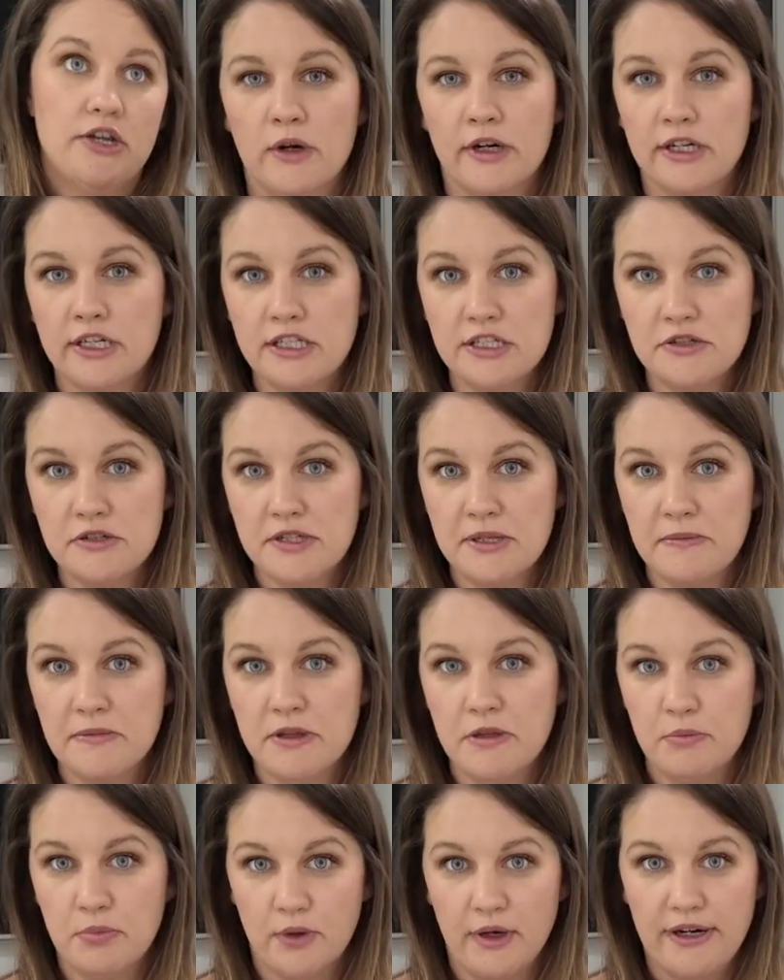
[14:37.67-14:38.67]
We're gonna do some of
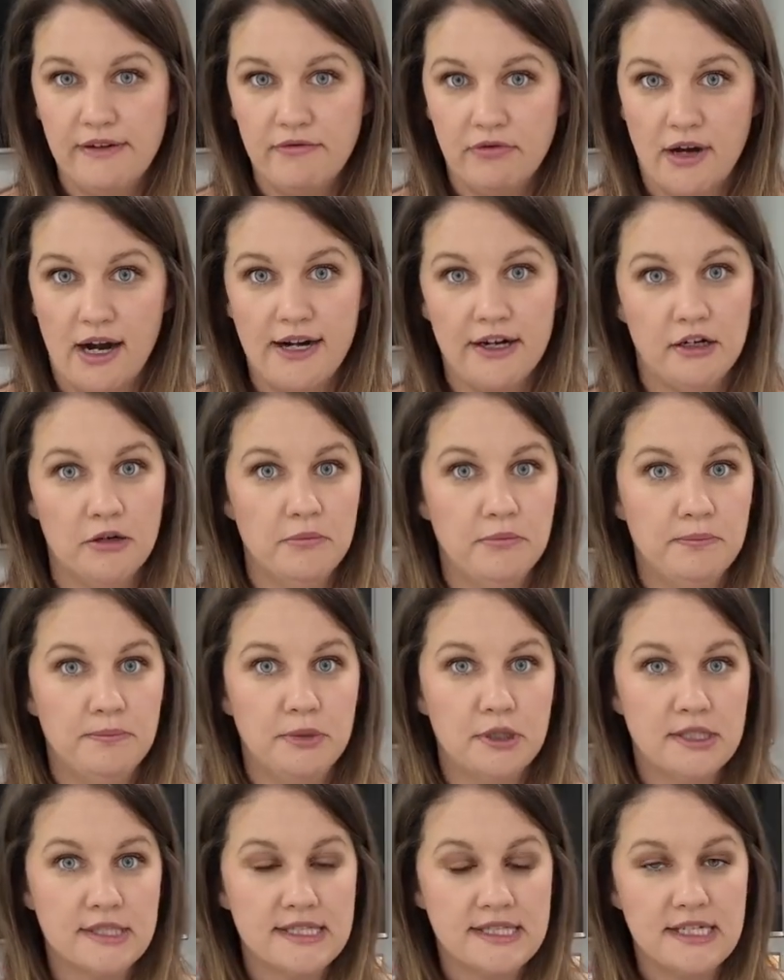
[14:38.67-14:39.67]
the Brave Writer
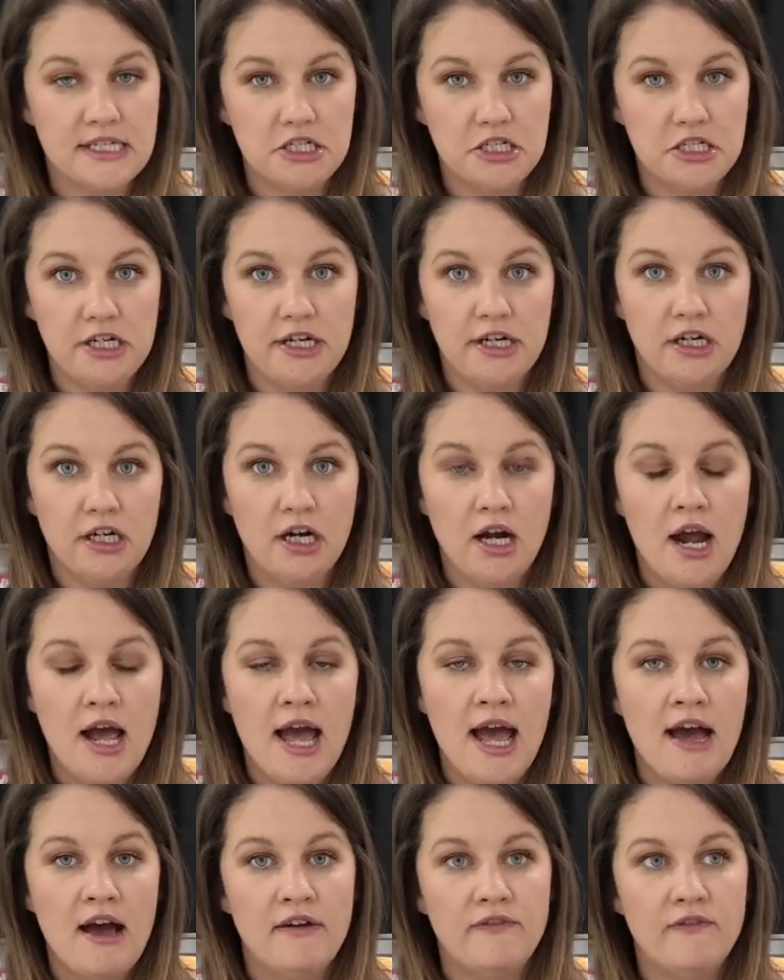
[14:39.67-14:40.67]
books this year
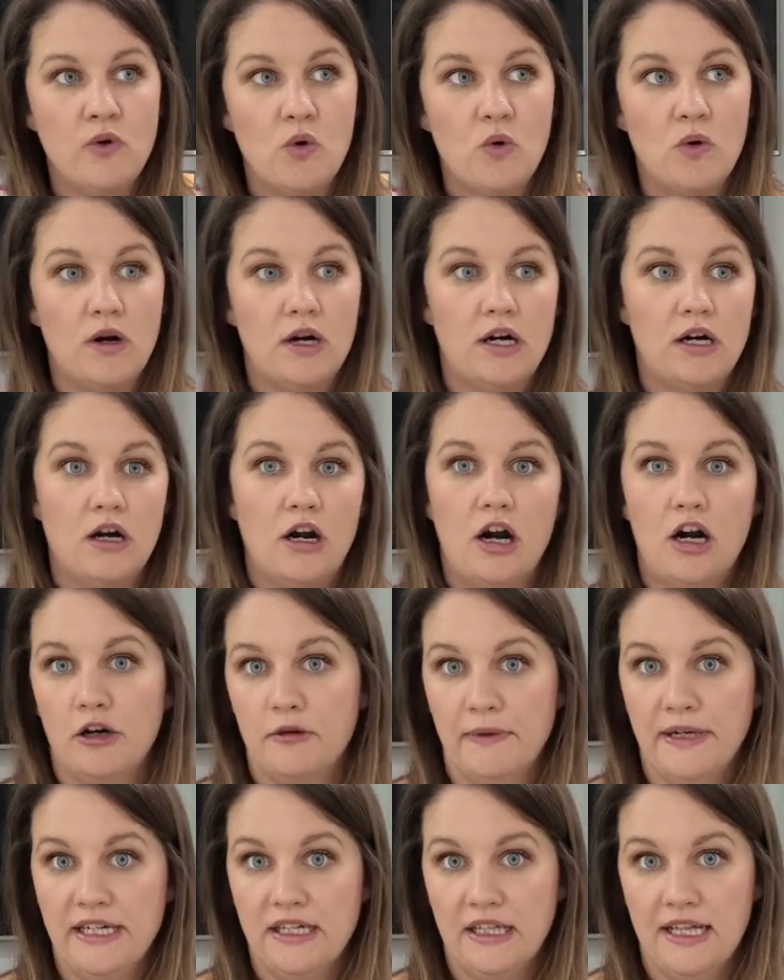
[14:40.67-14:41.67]
for our
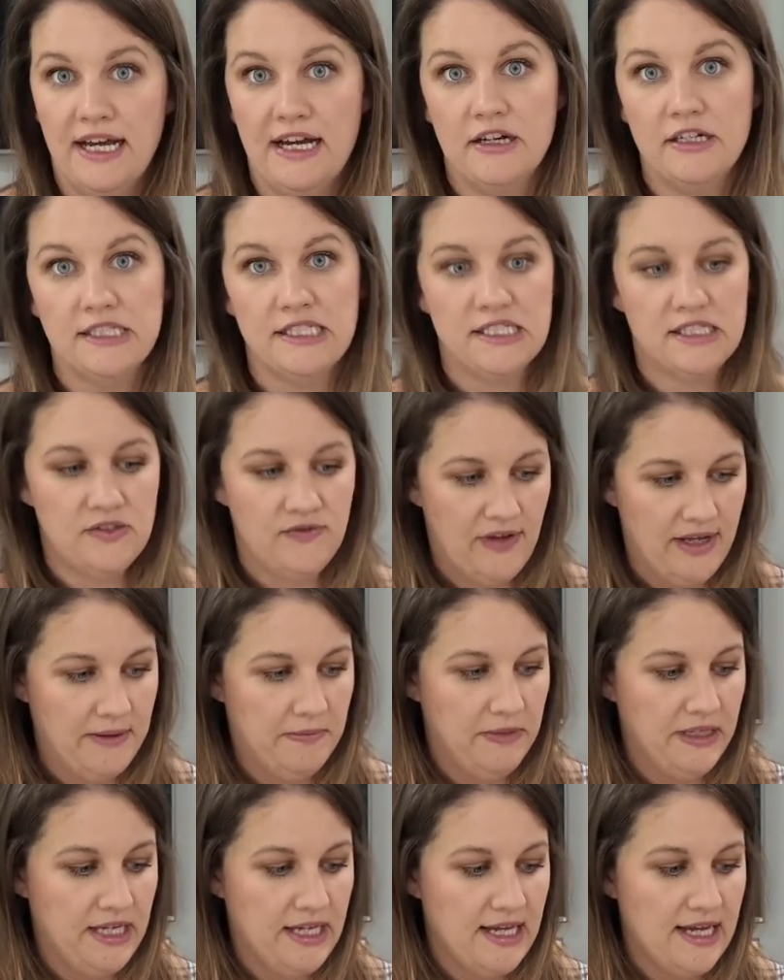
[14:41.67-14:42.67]
read alouds as
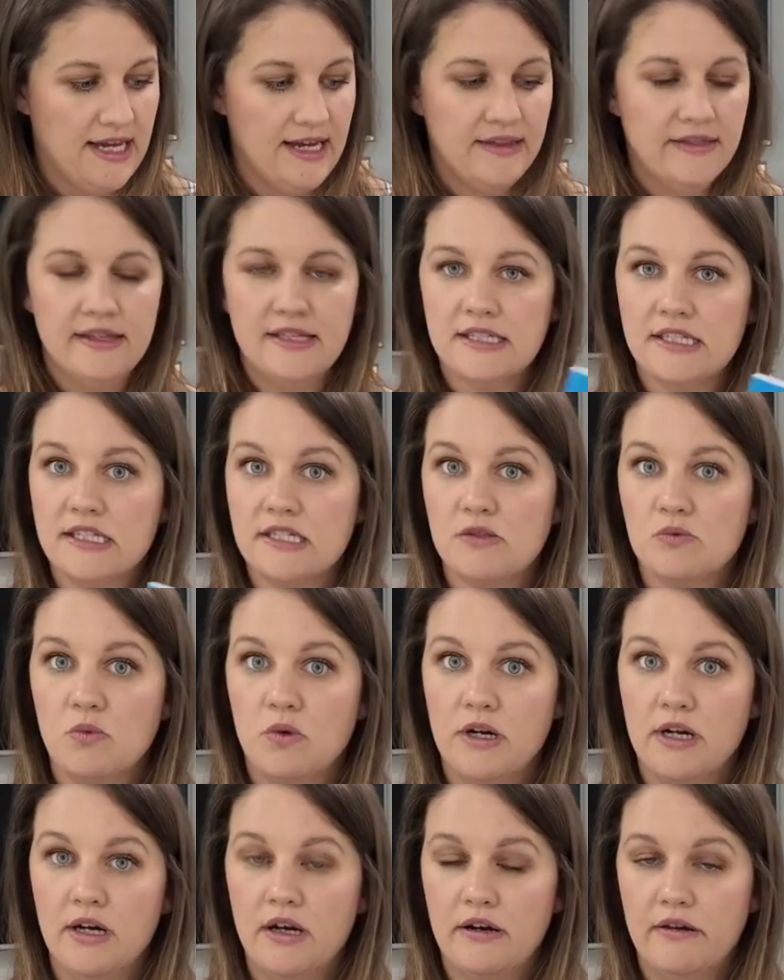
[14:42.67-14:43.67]
family, and this is
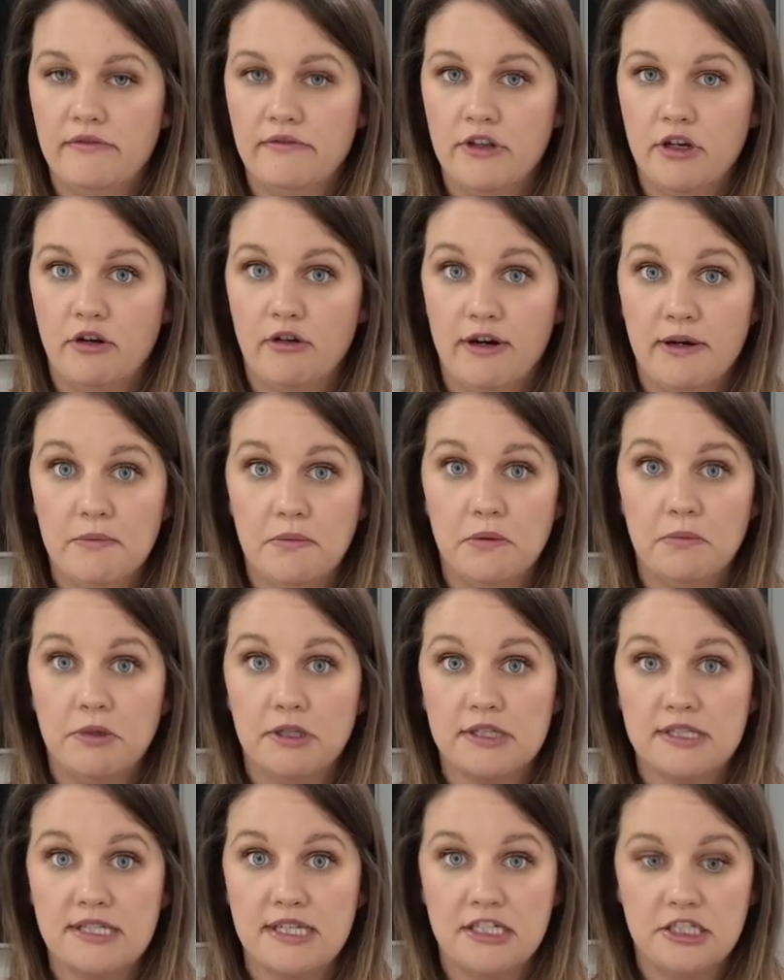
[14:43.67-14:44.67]
one of the grammar
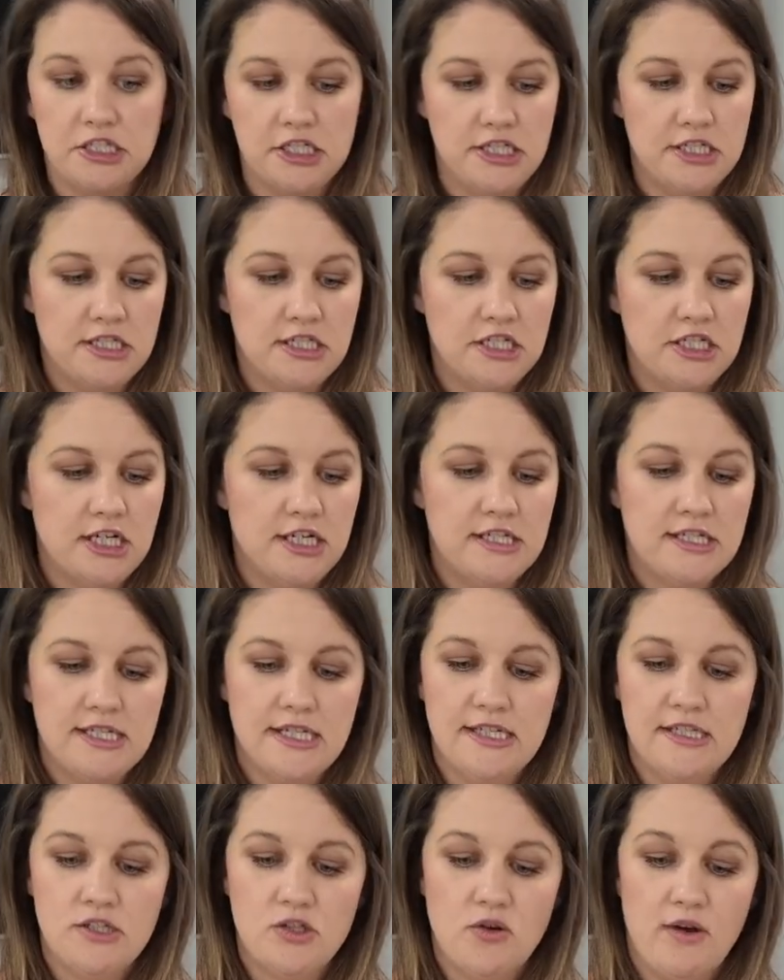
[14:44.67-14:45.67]
books that she
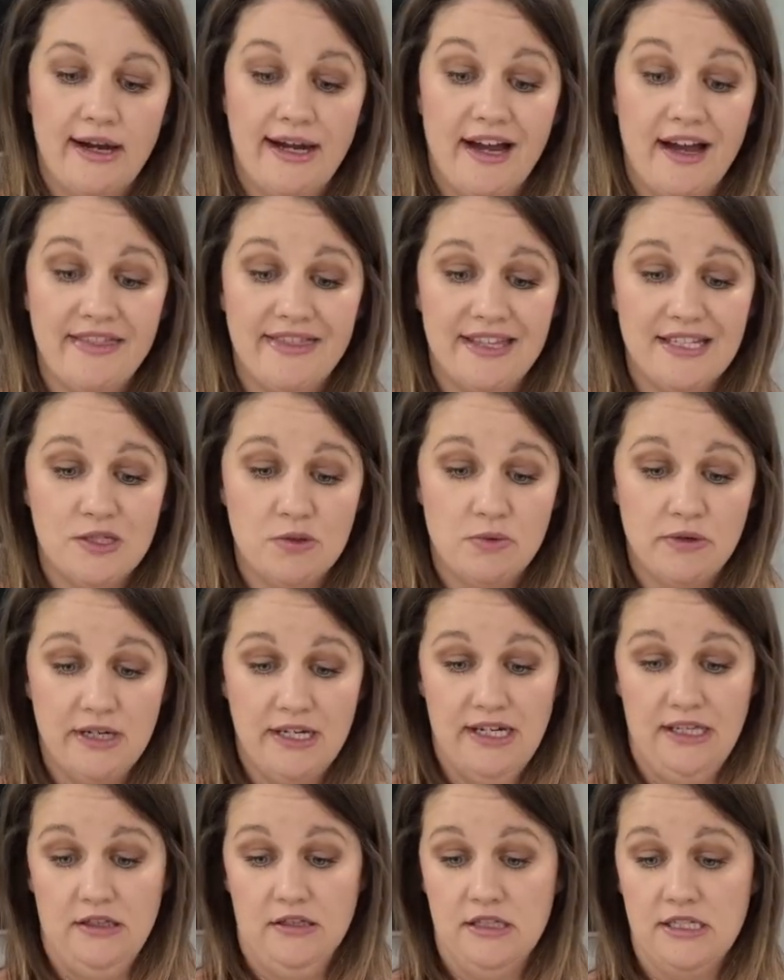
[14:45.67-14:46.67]
suggested, so I got this one.
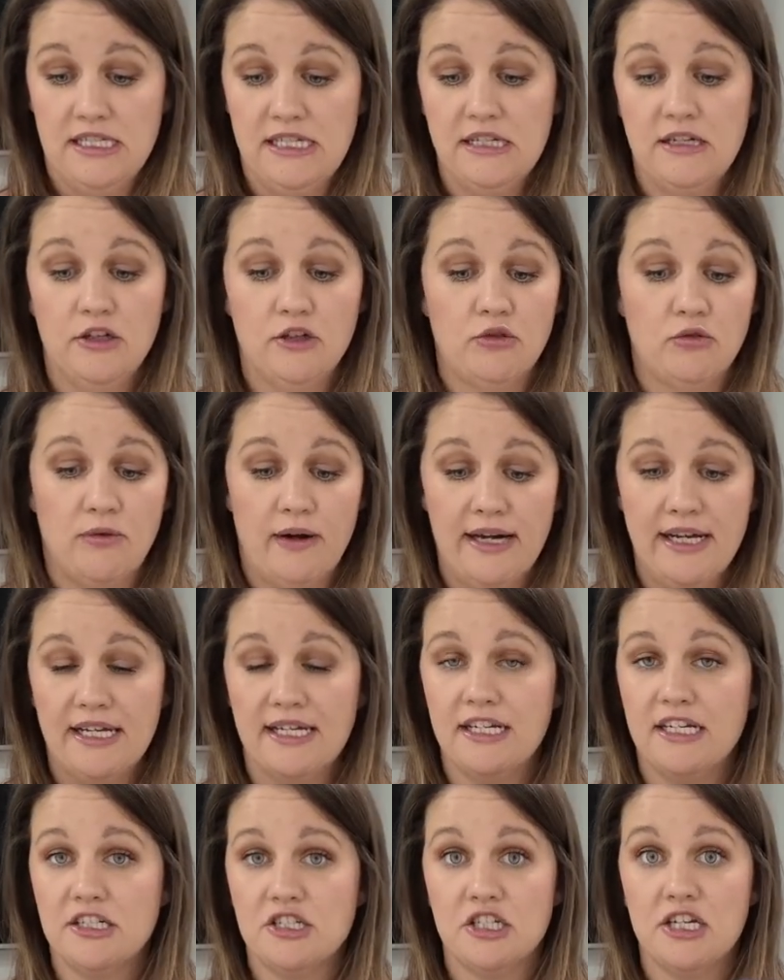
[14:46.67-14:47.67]
It looks in great
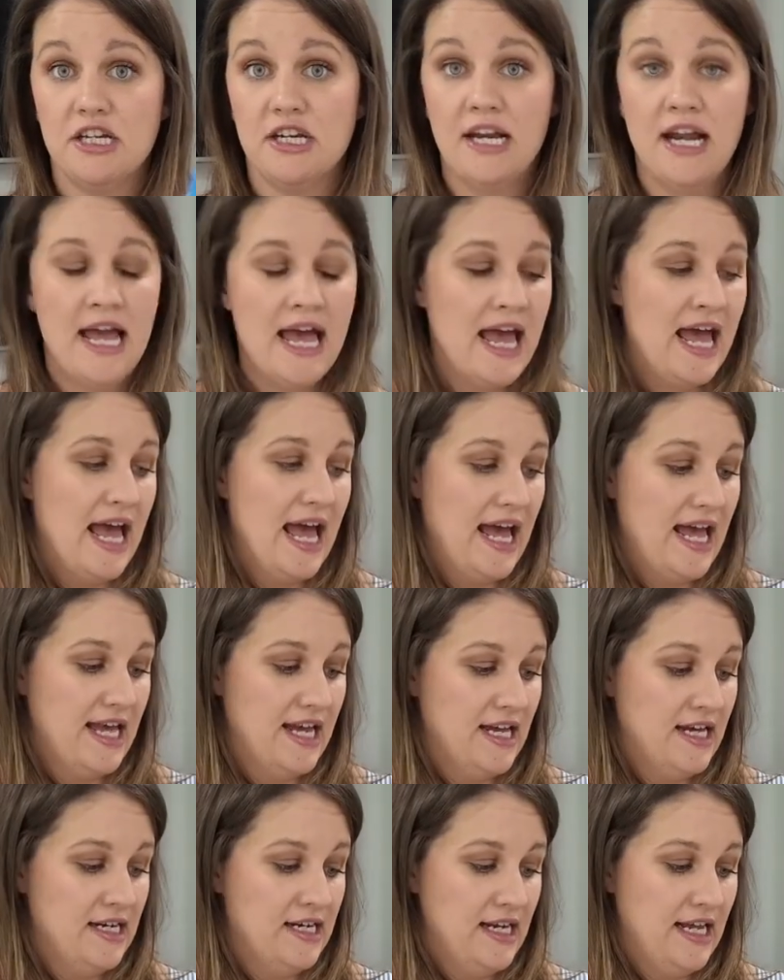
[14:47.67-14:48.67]
condition
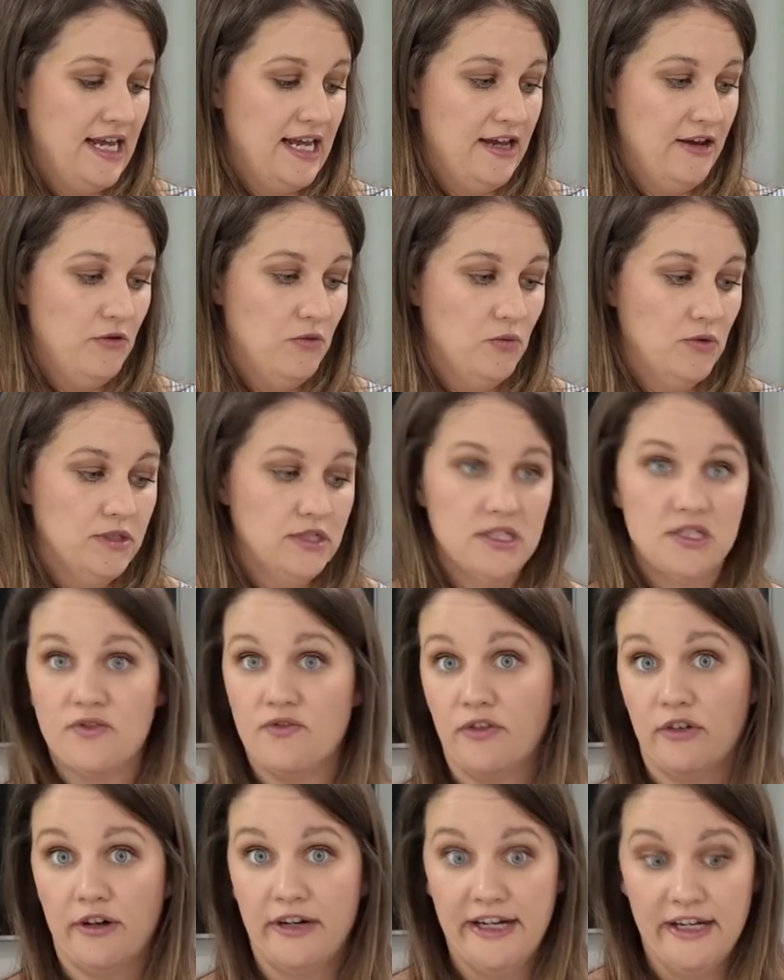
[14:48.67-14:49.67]
and it was
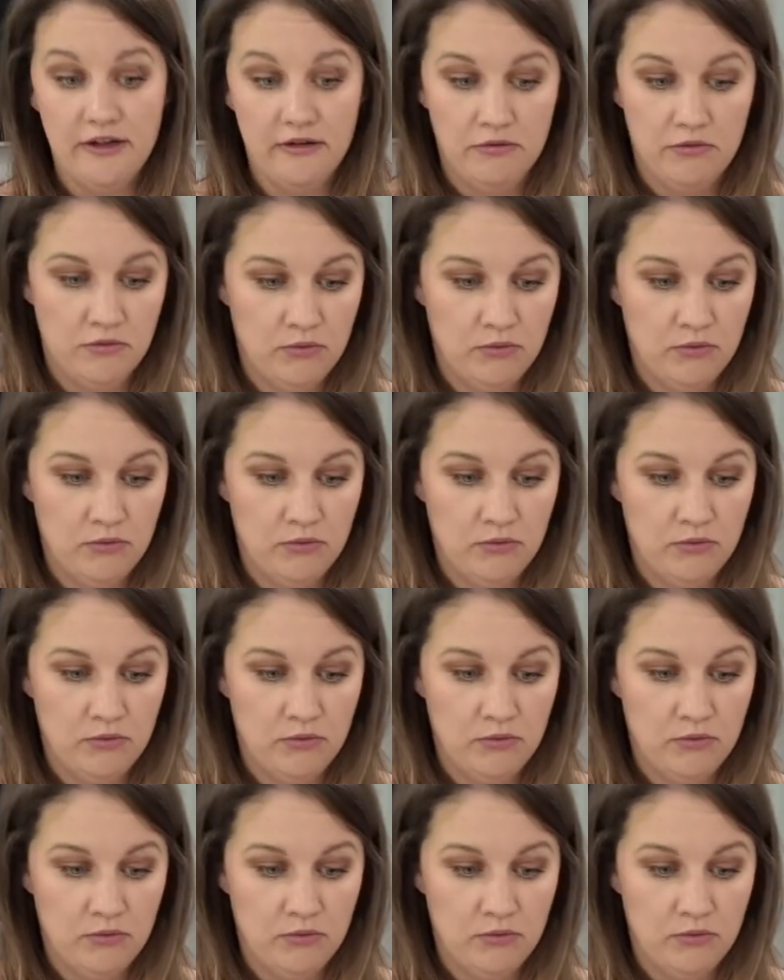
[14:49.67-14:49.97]
free.